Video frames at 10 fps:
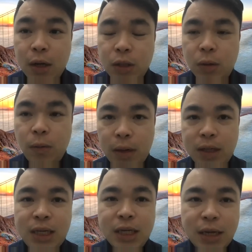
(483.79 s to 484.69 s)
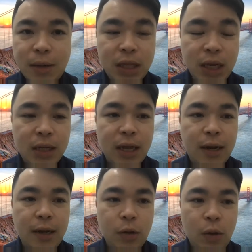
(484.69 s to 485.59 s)
So this is something
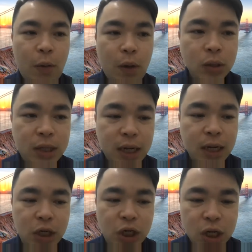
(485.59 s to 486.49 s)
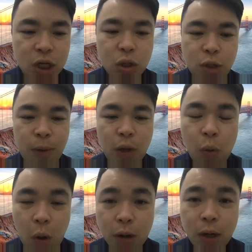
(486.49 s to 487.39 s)
that I want to take a chance to speak
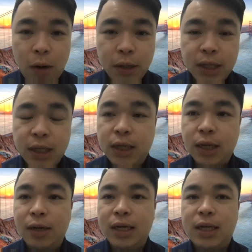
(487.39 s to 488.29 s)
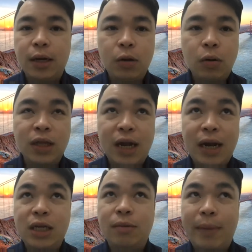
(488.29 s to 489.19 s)
to all the audience here, is that contact lens
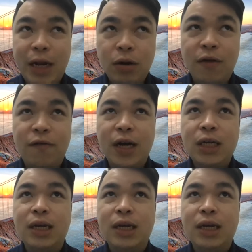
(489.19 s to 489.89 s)
is a medical device.